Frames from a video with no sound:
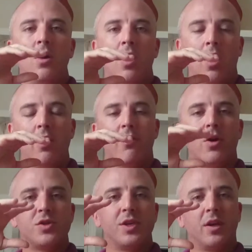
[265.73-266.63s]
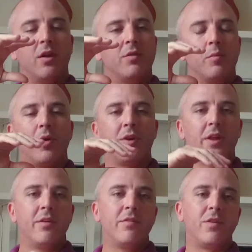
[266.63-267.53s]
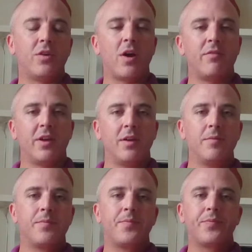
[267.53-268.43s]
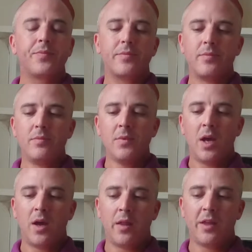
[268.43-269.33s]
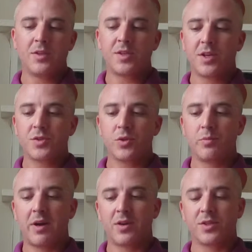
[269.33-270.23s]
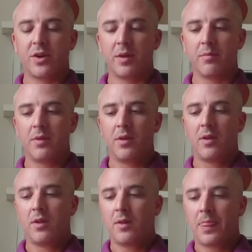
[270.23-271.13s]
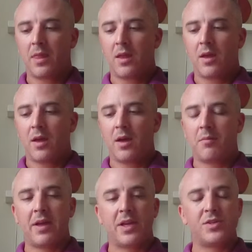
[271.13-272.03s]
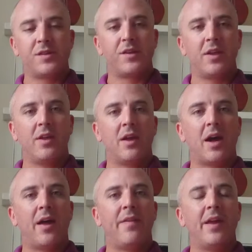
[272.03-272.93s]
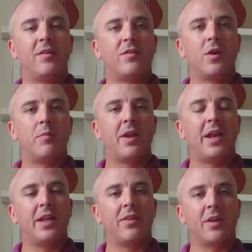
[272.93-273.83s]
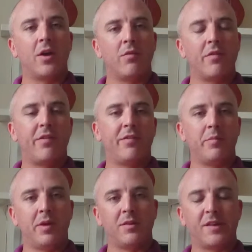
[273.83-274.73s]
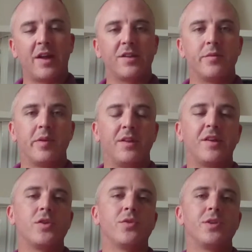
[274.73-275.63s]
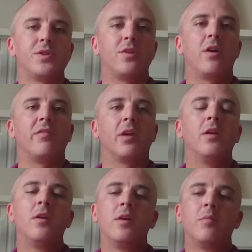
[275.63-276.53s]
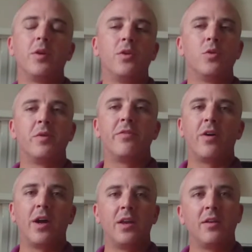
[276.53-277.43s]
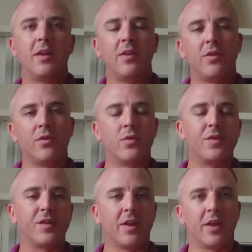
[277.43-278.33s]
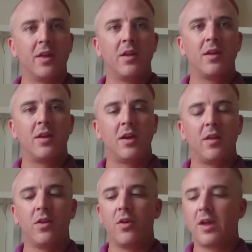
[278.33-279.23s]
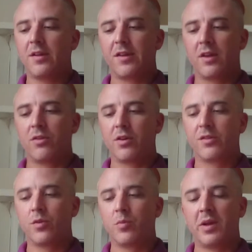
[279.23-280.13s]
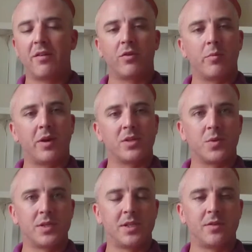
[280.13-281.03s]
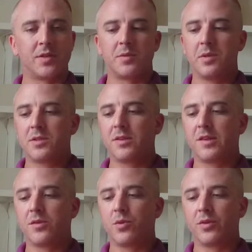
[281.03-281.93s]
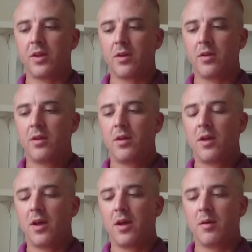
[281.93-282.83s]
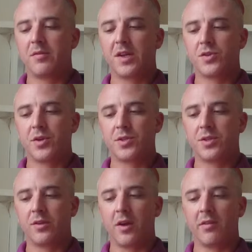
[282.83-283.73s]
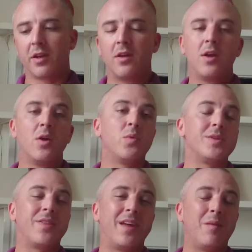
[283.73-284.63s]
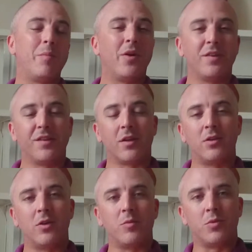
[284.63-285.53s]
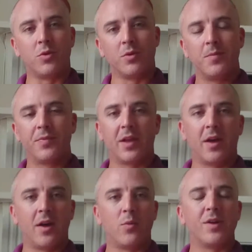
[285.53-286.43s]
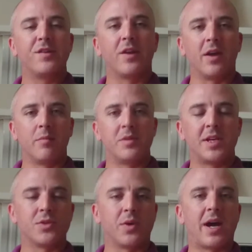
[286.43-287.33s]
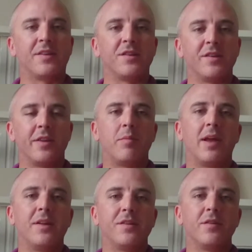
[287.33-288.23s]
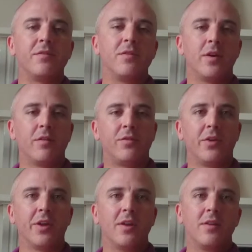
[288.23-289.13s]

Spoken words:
overarching governing body for diving, the International Maritime Agency, and they determine anything over 50 metres has to be saturation diving. But you normally find in the North Sea, in the UK sector, it's normally after about 20-30 metres it's all done, saturation diving, which then poses a lot more risk and potential hazards in the place of doing.